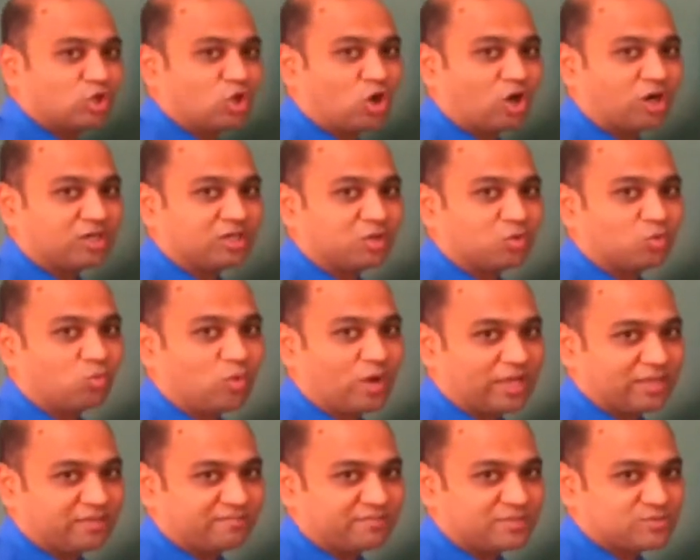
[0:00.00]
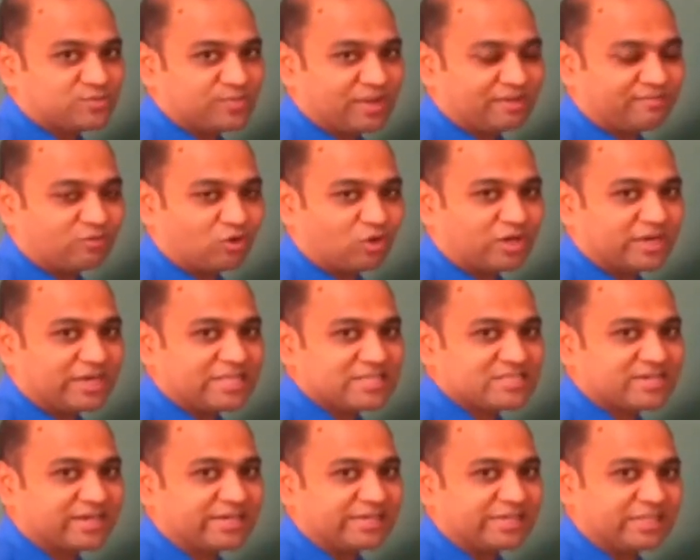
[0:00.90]
dot y, which we have already
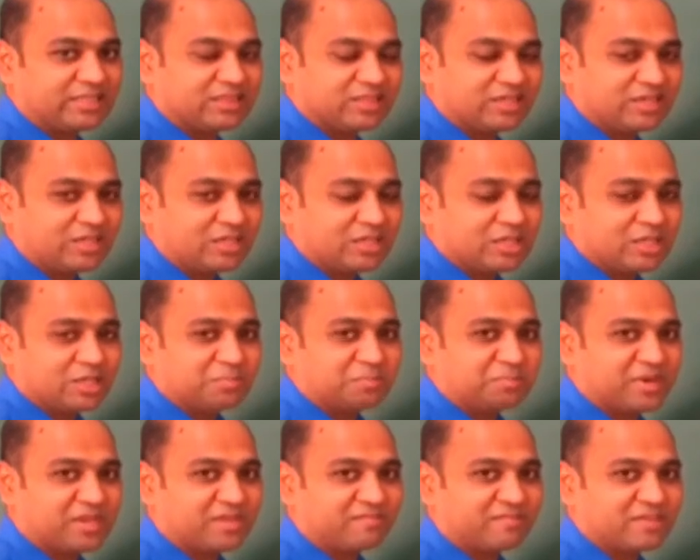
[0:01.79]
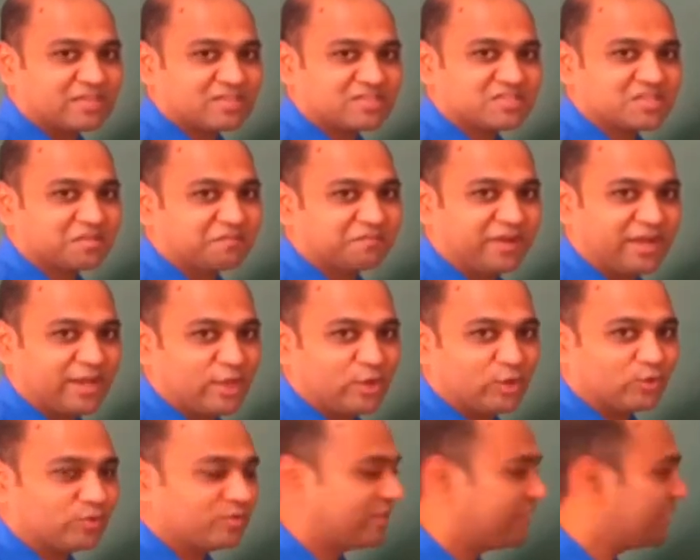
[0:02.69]
studied in the previous
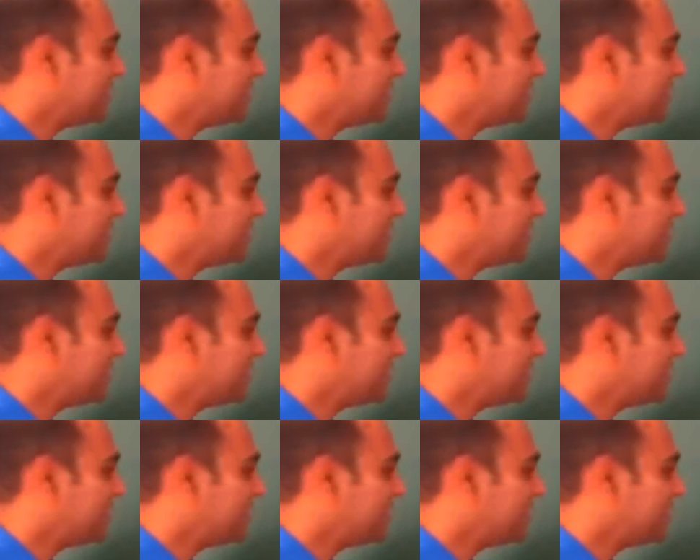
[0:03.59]
video.